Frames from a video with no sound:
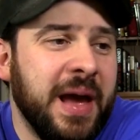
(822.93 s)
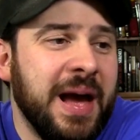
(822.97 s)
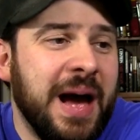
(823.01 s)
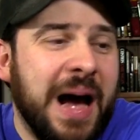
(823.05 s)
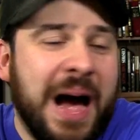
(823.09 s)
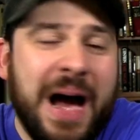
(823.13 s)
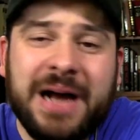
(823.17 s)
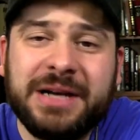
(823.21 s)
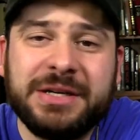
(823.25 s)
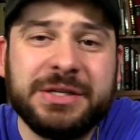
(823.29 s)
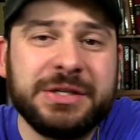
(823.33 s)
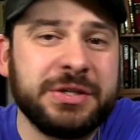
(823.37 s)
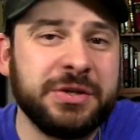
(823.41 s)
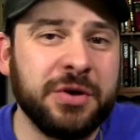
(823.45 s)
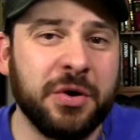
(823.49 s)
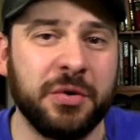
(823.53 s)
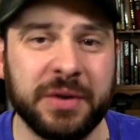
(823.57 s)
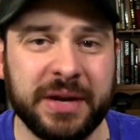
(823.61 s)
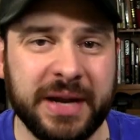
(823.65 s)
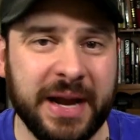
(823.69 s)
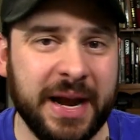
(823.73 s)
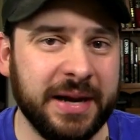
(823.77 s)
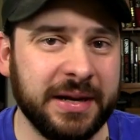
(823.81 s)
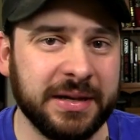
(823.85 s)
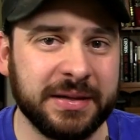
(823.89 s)
I just don't
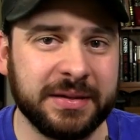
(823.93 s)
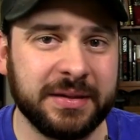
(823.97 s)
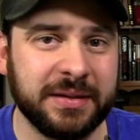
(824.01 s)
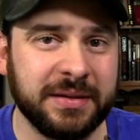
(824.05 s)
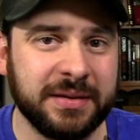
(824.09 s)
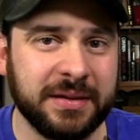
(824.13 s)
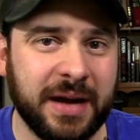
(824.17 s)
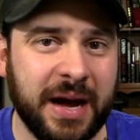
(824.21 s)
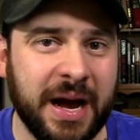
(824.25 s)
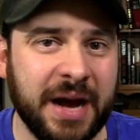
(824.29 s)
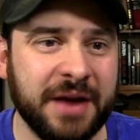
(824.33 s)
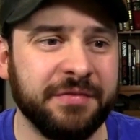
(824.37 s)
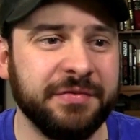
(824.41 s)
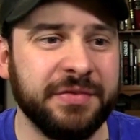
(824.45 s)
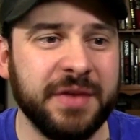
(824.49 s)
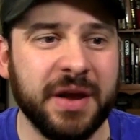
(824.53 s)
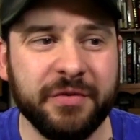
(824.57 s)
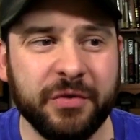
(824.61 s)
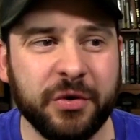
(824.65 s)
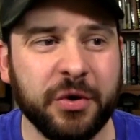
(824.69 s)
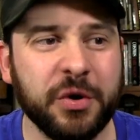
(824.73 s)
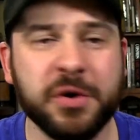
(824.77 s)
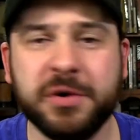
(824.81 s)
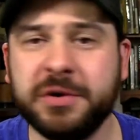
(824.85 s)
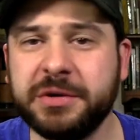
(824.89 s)
get it. I have
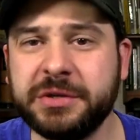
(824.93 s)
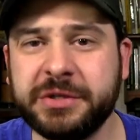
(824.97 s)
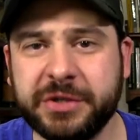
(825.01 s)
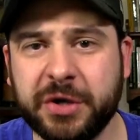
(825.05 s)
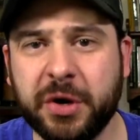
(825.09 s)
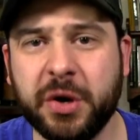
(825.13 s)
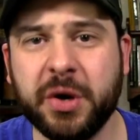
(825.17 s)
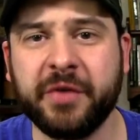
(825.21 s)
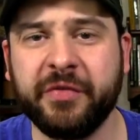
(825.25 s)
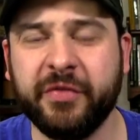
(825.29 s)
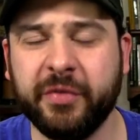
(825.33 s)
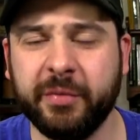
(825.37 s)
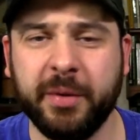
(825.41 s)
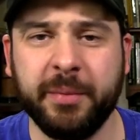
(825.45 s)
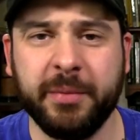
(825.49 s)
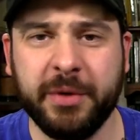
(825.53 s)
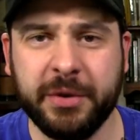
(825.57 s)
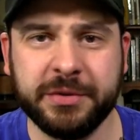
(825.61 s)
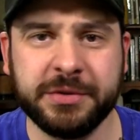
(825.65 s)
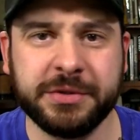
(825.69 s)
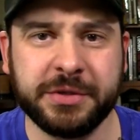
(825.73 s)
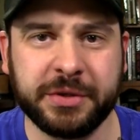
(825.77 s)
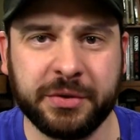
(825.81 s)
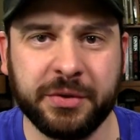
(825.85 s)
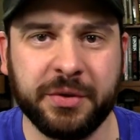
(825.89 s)
never heard a song from a
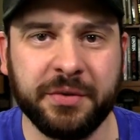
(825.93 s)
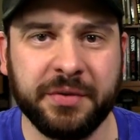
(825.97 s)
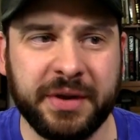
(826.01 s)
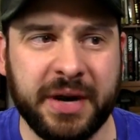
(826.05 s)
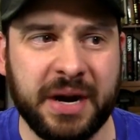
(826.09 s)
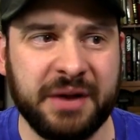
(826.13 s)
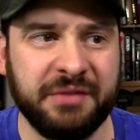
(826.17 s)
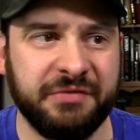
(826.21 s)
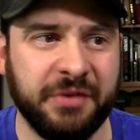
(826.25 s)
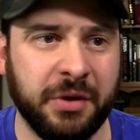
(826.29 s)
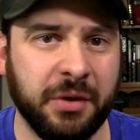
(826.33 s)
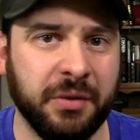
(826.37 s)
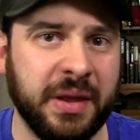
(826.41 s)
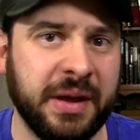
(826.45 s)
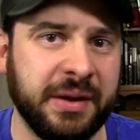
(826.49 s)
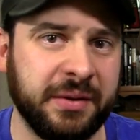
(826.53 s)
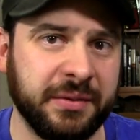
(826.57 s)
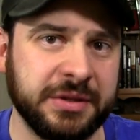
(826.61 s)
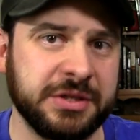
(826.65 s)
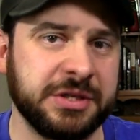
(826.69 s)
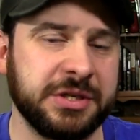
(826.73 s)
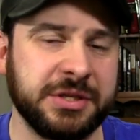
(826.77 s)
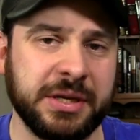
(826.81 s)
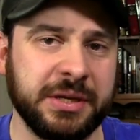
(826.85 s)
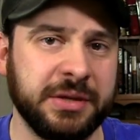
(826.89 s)
musical that I felt like
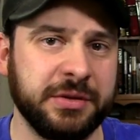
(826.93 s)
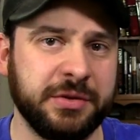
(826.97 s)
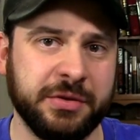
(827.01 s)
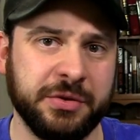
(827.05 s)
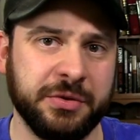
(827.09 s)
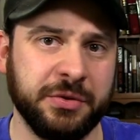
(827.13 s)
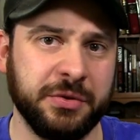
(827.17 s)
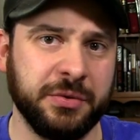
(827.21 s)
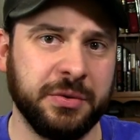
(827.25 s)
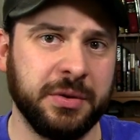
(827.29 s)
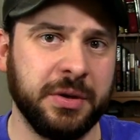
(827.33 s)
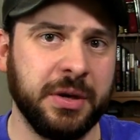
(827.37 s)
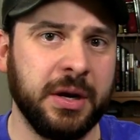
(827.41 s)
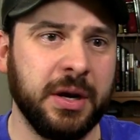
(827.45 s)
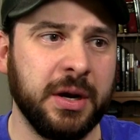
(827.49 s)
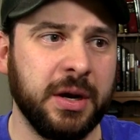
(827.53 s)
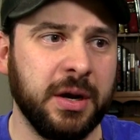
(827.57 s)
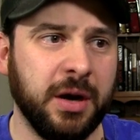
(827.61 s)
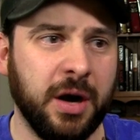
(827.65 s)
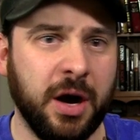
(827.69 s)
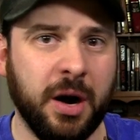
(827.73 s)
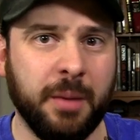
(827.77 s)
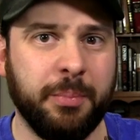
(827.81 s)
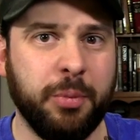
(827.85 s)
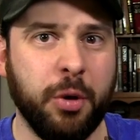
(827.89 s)
listening to
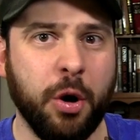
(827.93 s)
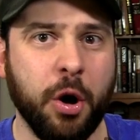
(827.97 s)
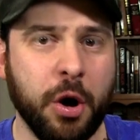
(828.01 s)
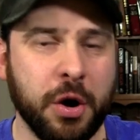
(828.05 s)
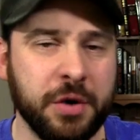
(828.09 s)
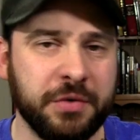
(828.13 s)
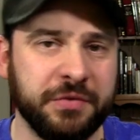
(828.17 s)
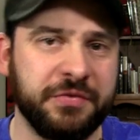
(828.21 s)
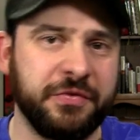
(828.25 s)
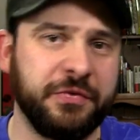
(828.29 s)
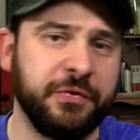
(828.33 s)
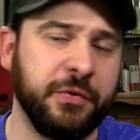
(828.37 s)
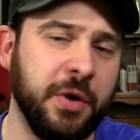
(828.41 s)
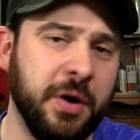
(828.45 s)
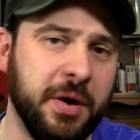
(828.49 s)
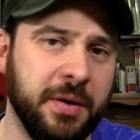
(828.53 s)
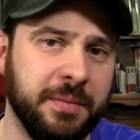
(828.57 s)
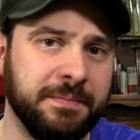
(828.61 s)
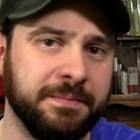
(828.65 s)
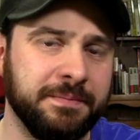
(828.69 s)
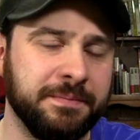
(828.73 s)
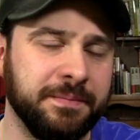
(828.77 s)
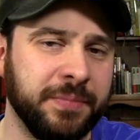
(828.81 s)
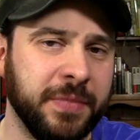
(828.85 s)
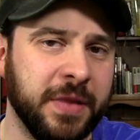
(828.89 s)
apart
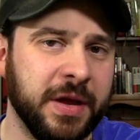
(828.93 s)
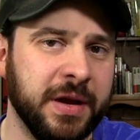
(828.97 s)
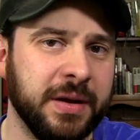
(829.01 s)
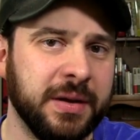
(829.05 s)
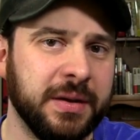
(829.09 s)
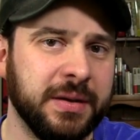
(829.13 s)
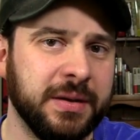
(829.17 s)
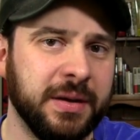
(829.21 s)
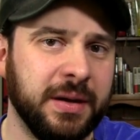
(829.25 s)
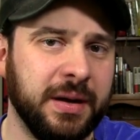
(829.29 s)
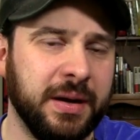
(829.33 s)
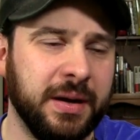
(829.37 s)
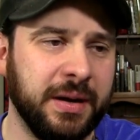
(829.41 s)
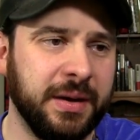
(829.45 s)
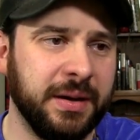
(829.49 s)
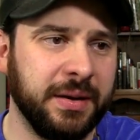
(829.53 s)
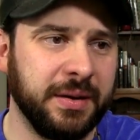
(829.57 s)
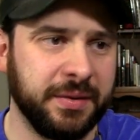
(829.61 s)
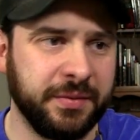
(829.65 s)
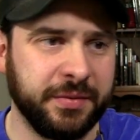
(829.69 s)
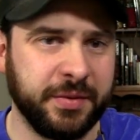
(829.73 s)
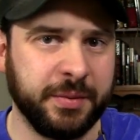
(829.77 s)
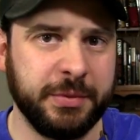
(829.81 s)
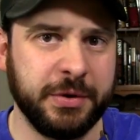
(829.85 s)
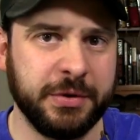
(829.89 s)
from
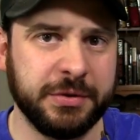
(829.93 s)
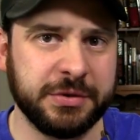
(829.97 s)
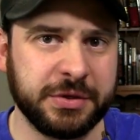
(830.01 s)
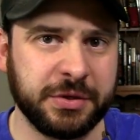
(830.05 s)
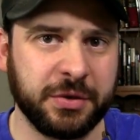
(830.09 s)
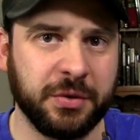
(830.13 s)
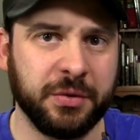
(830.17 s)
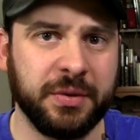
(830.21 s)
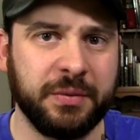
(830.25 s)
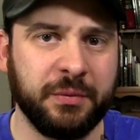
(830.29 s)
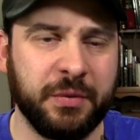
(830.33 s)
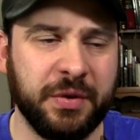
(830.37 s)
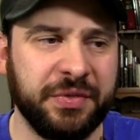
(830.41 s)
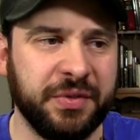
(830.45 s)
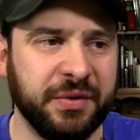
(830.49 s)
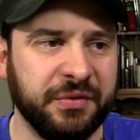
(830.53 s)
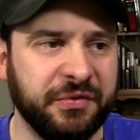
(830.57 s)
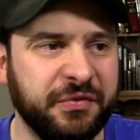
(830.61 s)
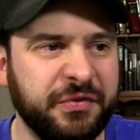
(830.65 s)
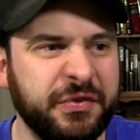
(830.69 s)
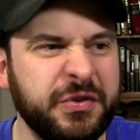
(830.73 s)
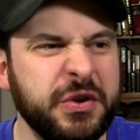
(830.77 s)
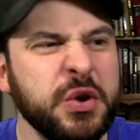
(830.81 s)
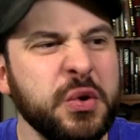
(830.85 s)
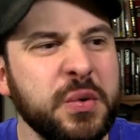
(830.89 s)
uh, the musical, with a
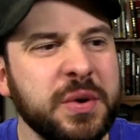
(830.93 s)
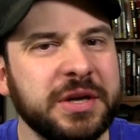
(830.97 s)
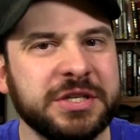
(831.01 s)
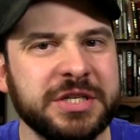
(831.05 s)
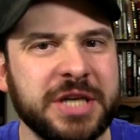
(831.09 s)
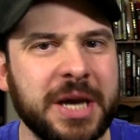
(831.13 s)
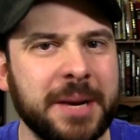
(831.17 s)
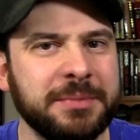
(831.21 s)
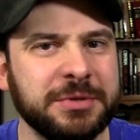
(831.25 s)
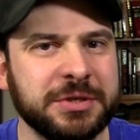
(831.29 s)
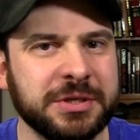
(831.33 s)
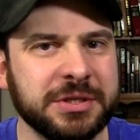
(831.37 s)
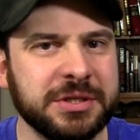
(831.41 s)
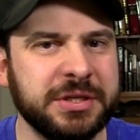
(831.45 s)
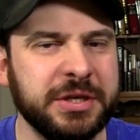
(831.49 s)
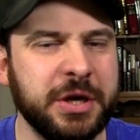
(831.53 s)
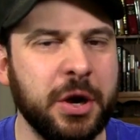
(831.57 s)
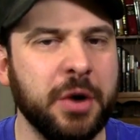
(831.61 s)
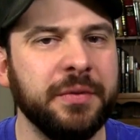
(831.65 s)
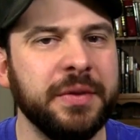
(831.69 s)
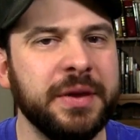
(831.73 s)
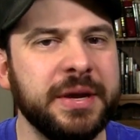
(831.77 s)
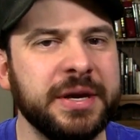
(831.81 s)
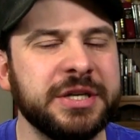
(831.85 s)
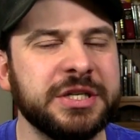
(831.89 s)
few exceptions. The
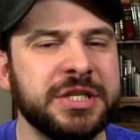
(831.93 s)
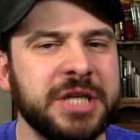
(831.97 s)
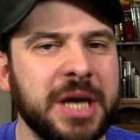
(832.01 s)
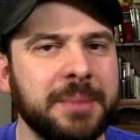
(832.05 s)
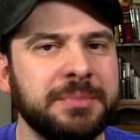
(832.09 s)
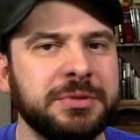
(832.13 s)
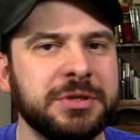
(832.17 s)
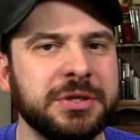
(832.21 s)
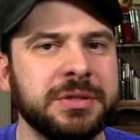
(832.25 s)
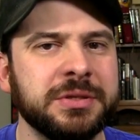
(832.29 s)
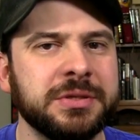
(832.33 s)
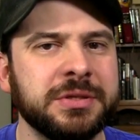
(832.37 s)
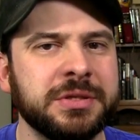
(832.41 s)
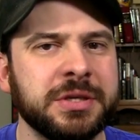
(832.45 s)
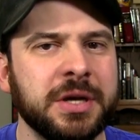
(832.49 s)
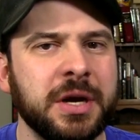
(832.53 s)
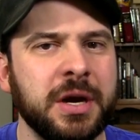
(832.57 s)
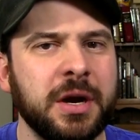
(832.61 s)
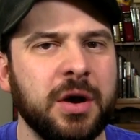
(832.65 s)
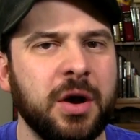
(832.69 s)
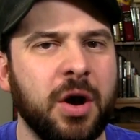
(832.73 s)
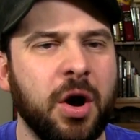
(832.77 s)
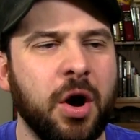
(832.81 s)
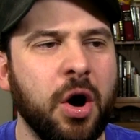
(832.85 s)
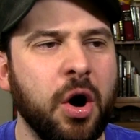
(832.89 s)
only exceptions
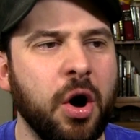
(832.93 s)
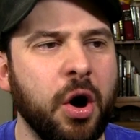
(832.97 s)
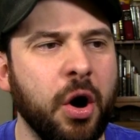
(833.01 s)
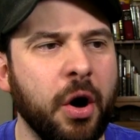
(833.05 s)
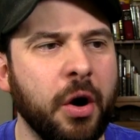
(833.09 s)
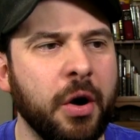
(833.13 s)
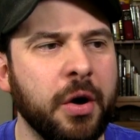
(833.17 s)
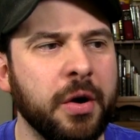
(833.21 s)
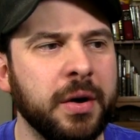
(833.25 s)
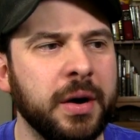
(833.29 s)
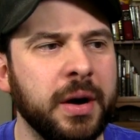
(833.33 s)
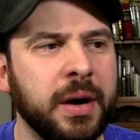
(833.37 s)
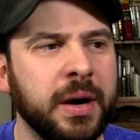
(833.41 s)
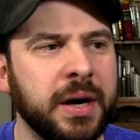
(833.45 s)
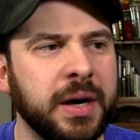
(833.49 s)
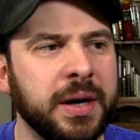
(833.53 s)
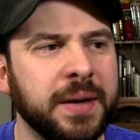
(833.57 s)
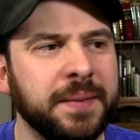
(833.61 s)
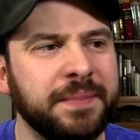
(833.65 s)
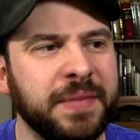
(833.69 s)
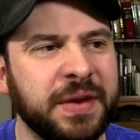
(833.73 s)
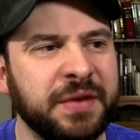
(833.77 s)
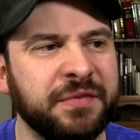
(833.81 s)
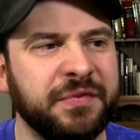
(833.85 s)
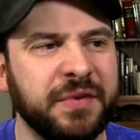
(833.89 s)
are
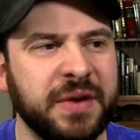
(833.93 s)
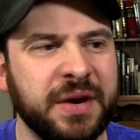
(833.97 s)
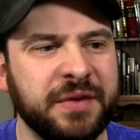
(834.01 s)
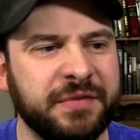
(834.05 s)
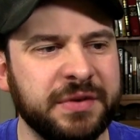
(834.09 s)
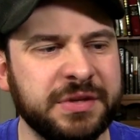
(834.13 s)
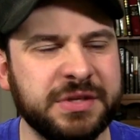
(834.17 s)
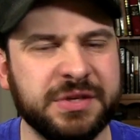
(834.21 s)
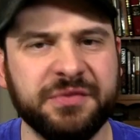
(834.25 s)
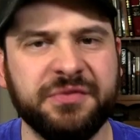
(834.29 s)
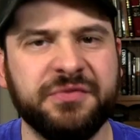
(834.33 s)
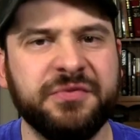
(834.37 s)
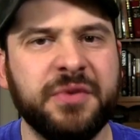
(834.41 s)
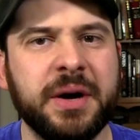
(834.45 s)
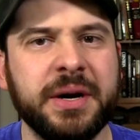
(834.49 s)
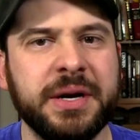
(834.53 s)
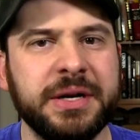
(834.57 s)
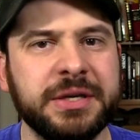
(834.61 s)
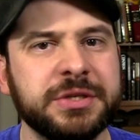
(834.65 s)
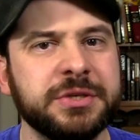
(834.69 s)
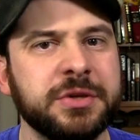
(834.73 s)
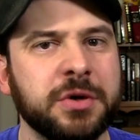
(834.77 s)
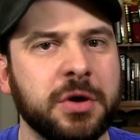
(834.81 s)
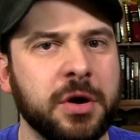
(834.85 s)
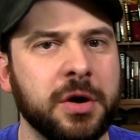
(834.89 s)
uh, if if it's a
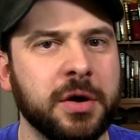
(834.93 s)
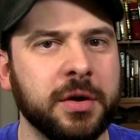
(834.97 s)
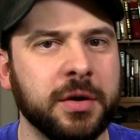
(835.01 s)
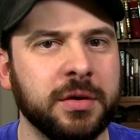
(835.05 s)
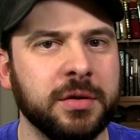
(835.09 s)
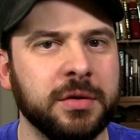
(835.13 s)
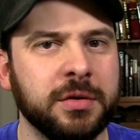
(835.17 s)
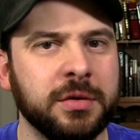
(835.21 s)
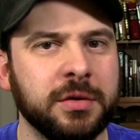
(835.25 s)
funny song,